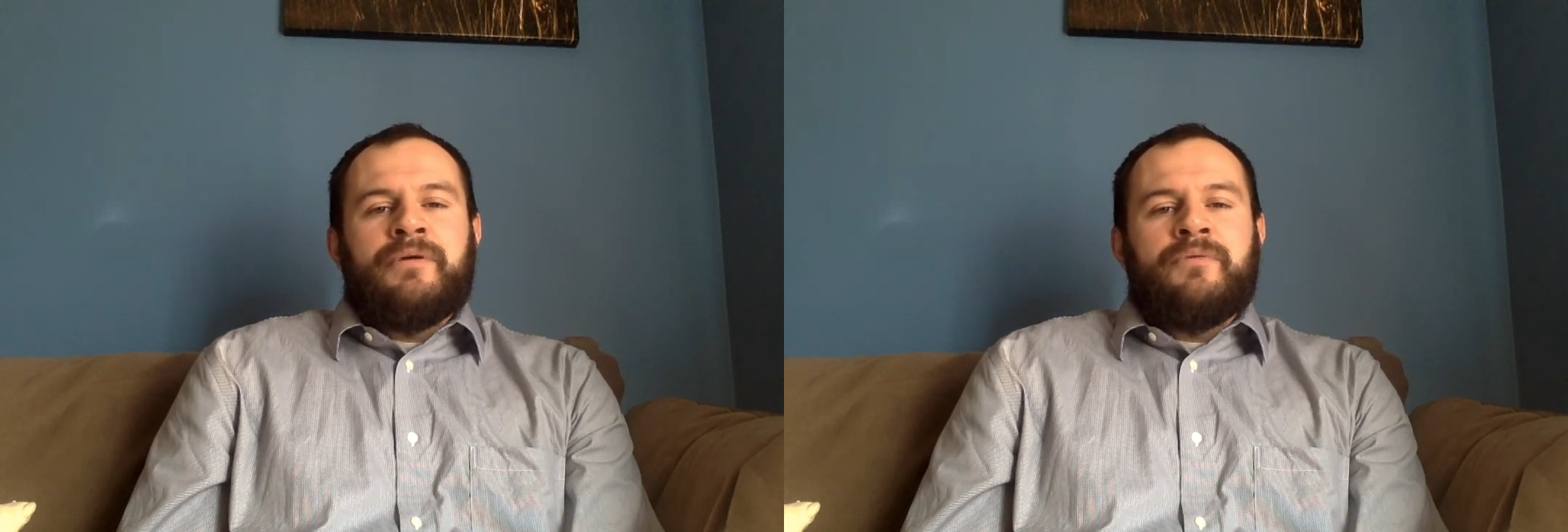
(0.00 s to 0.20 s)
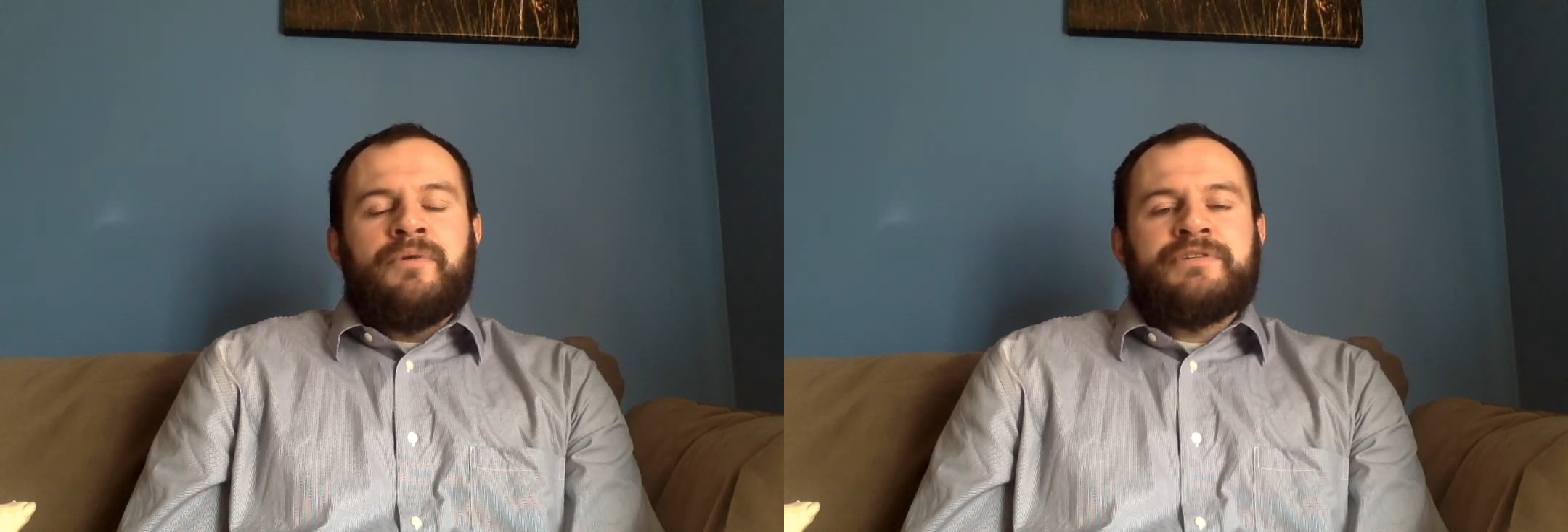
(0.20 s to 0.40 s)

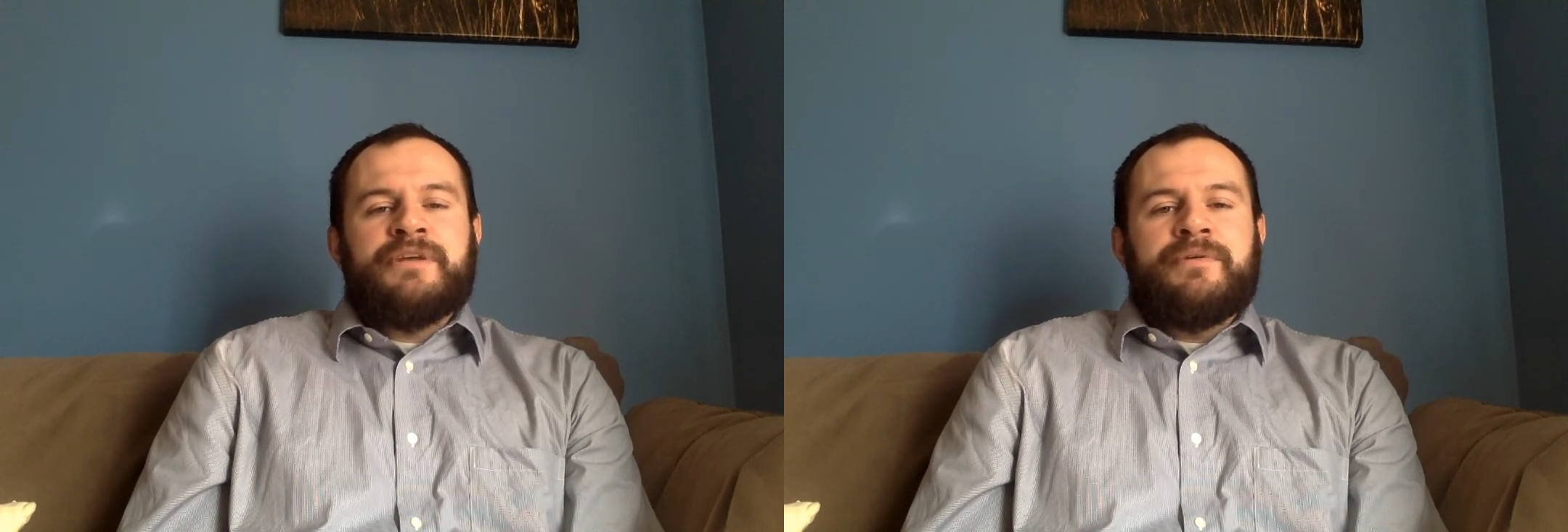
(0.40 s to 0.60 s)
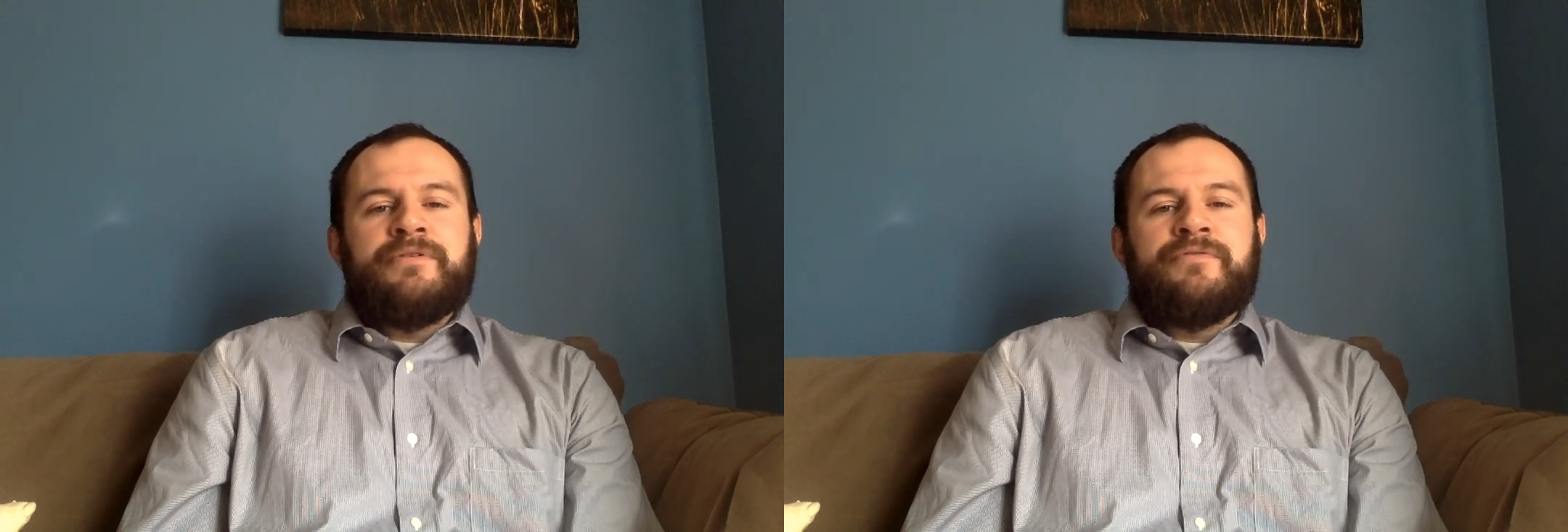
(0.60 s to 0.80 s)
with
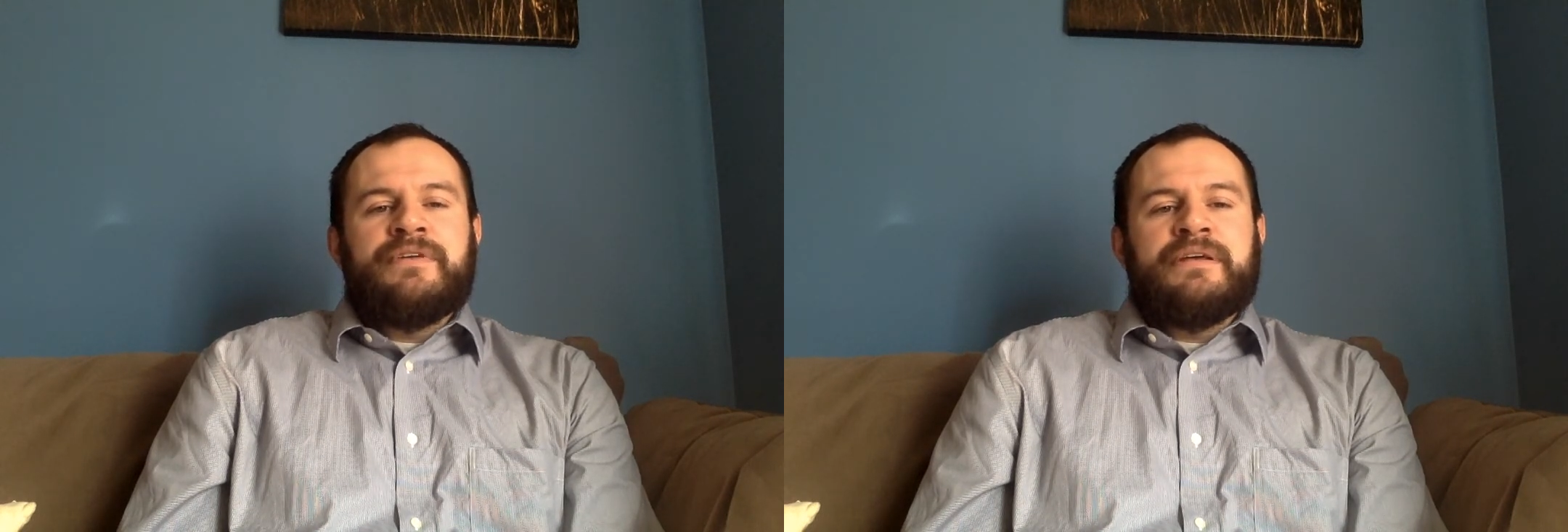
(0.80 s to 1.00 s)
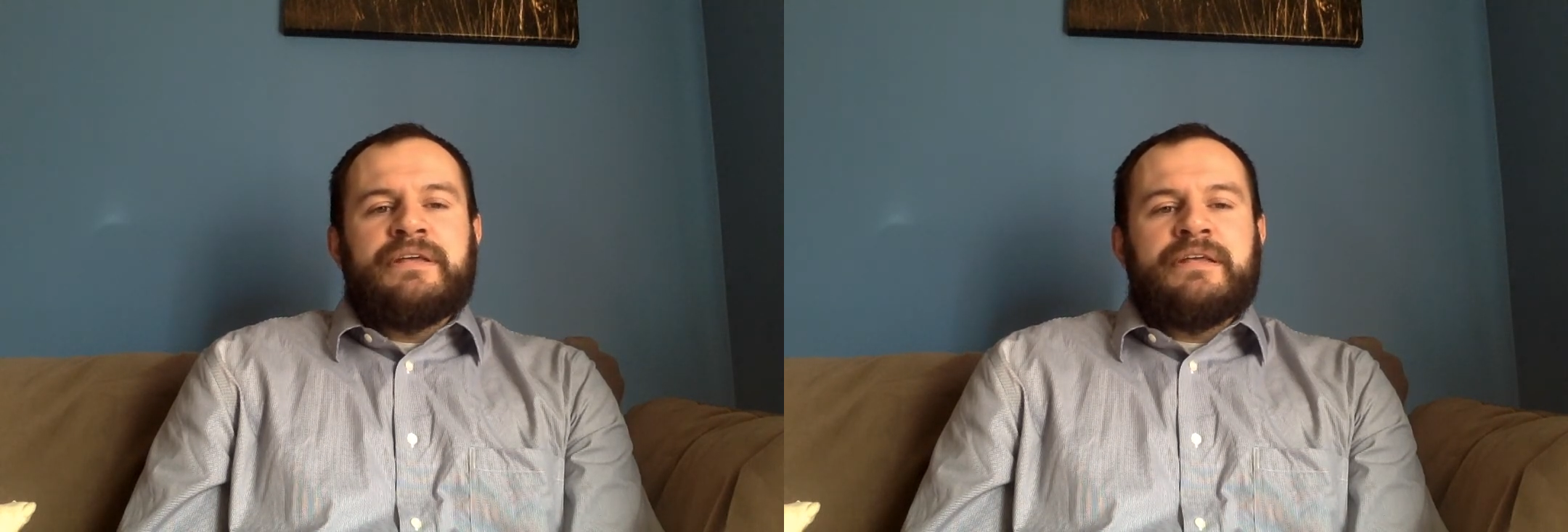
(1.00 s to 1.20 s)
some of you
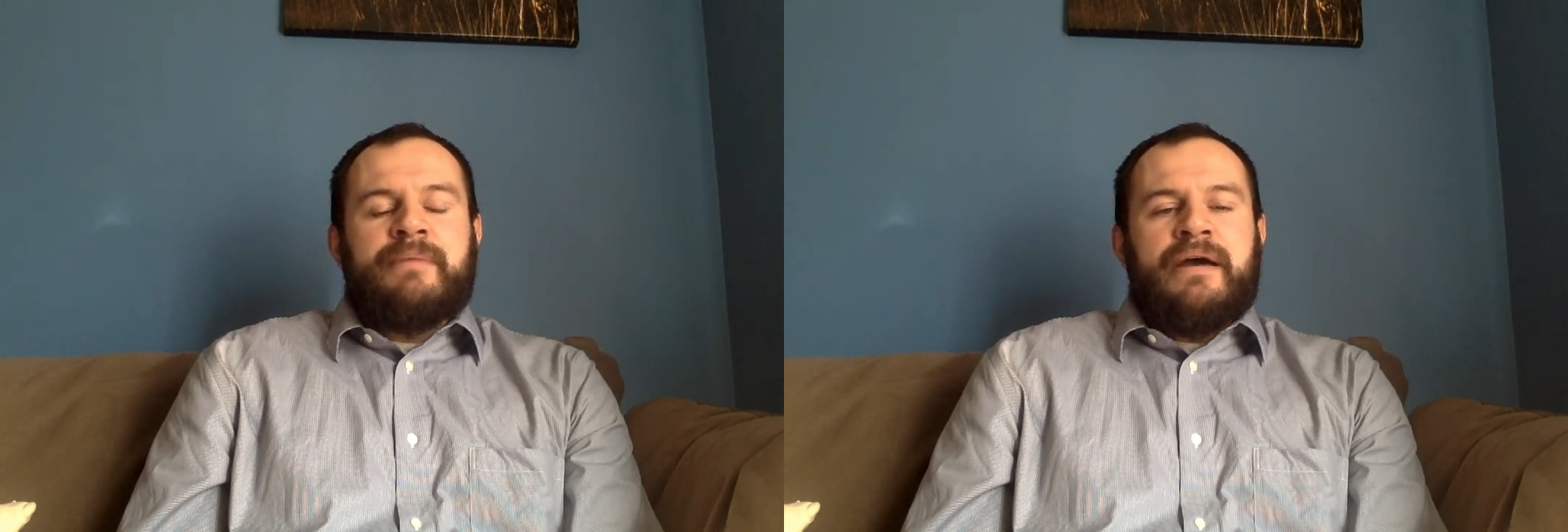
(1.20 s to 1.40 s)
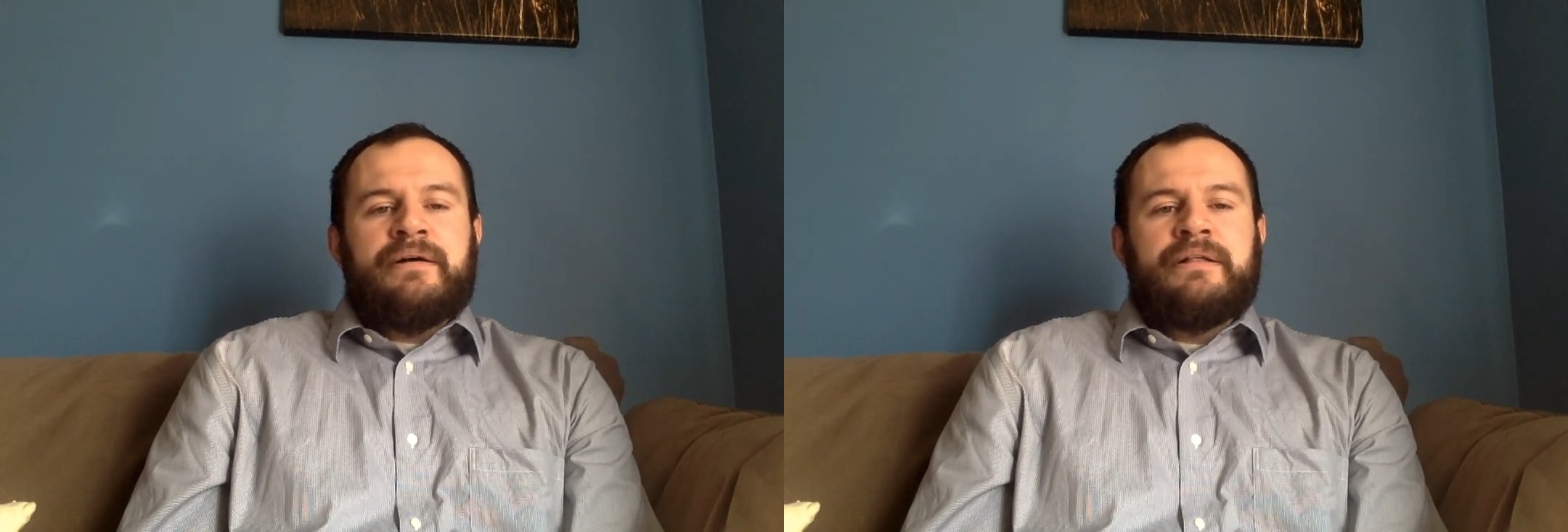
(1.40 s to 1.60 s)
via
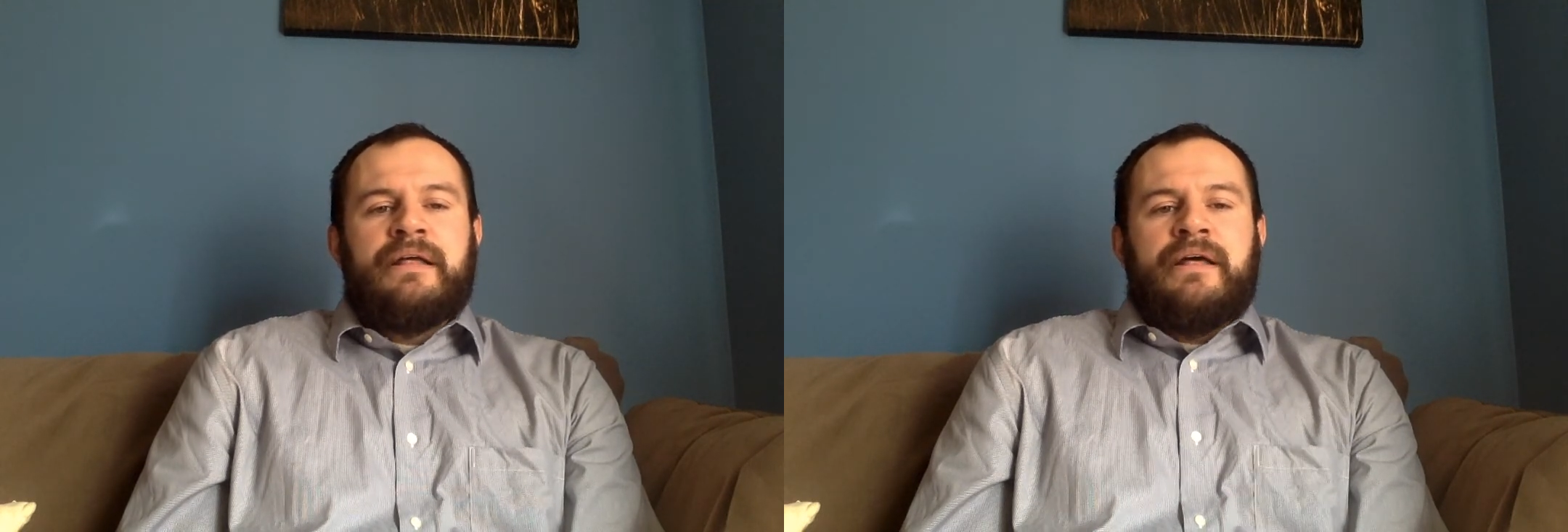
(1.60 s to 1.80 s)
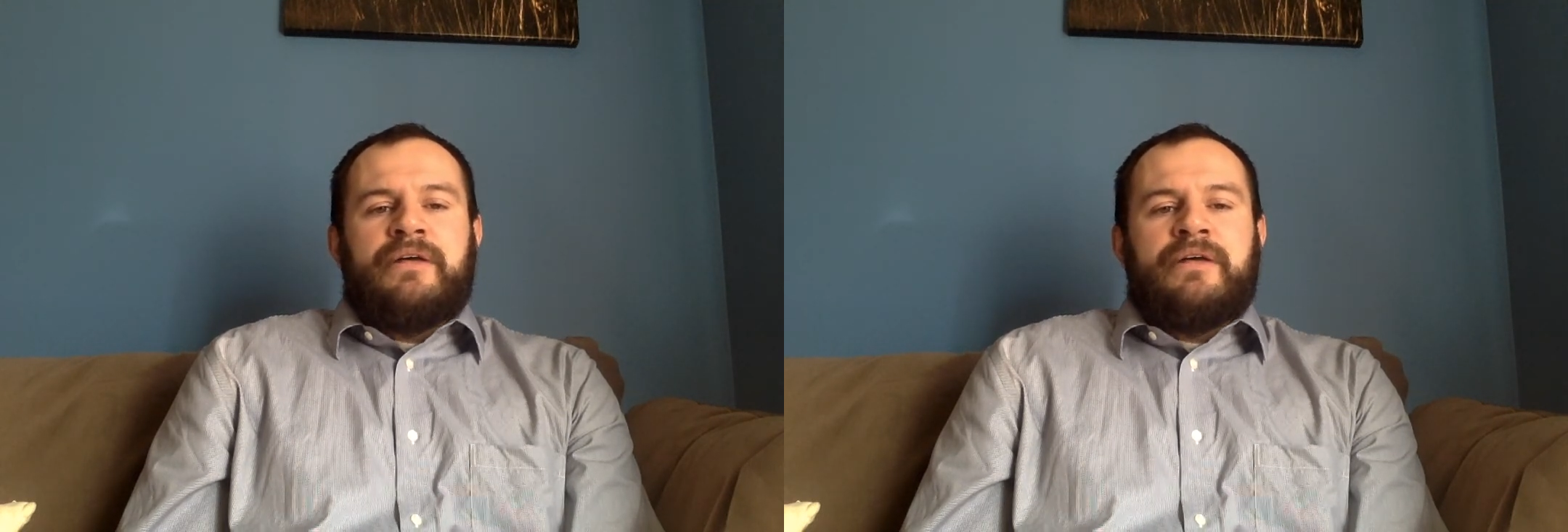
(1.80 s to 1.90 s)
email,